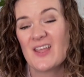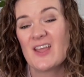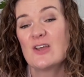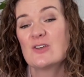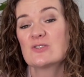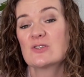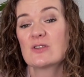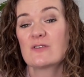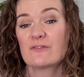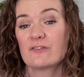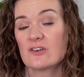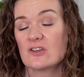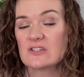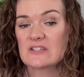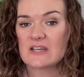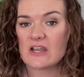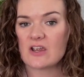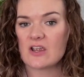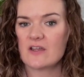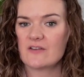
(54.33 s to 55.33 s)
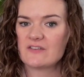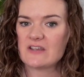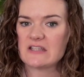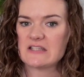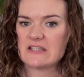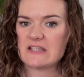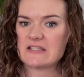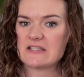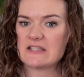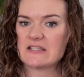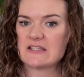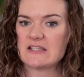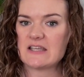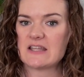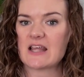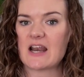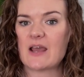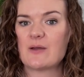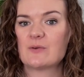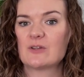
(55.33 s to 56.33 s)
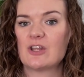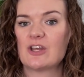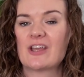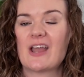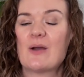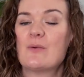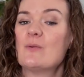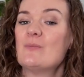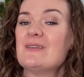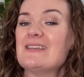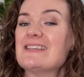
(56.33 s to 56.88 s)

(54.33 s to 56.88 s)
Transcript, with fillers: So the first area of consistency that I would look at would be